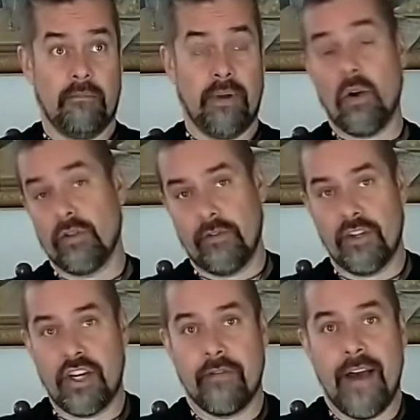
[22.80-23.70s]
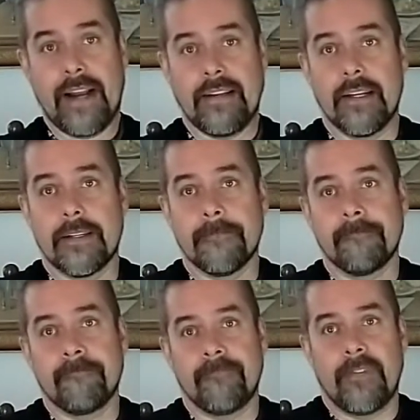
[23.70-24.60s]
because of the sheer fact that,
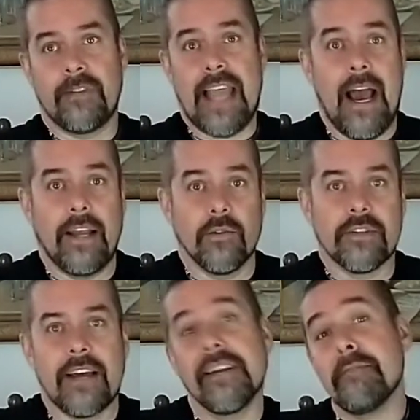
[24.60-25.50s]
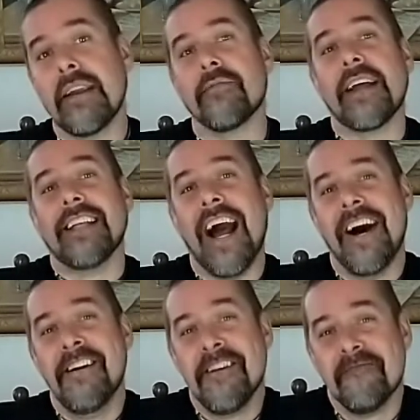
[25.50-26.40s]
I don't have any money right
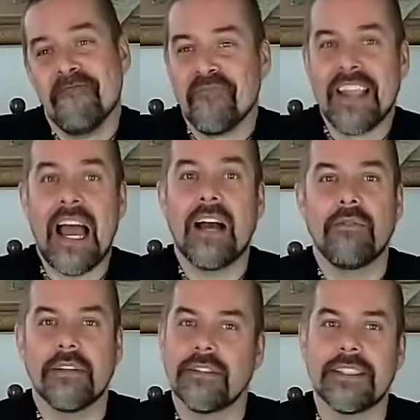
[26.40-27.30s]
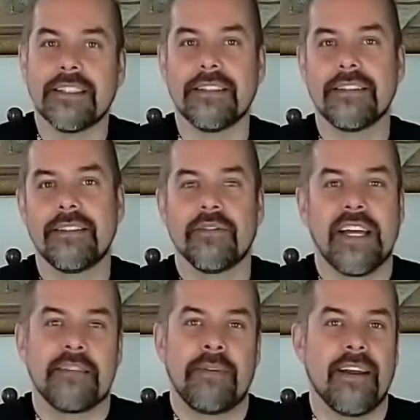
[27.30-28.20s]
now.
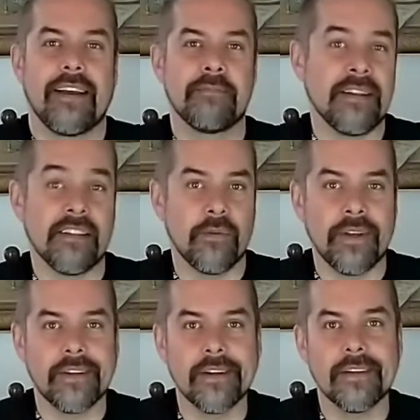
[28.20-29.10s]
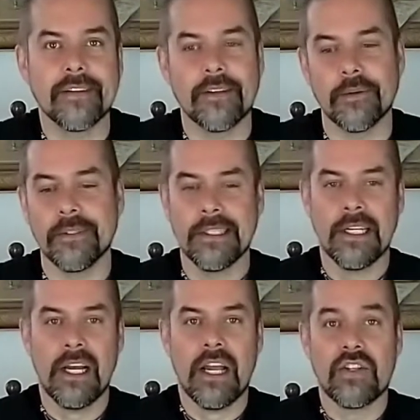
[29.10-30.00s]
It has been an expensive winter,
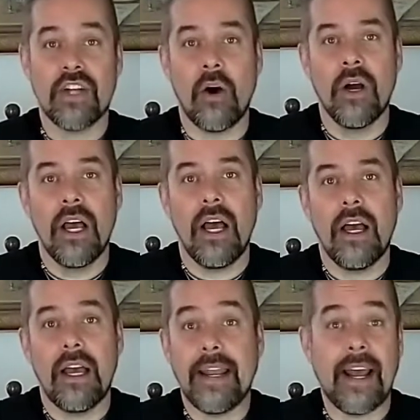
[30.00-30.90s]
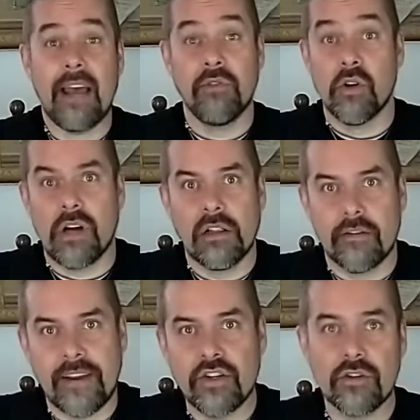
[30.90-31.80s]
So, and I have no
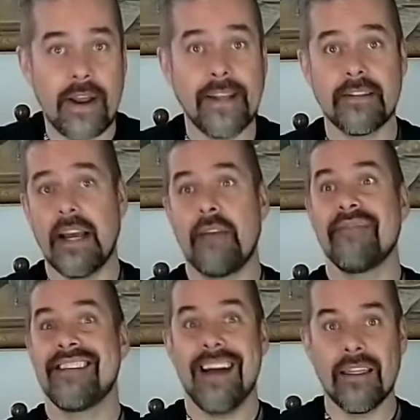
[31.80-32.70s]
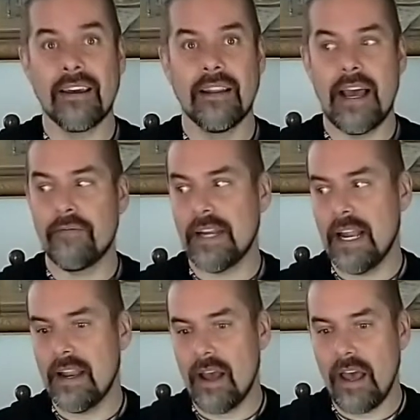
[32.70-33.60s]
cultivation trays, I have nothing left,
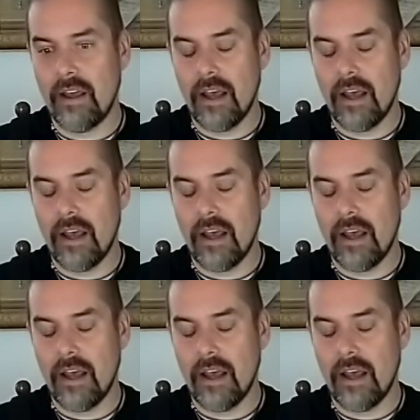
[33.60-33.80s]
and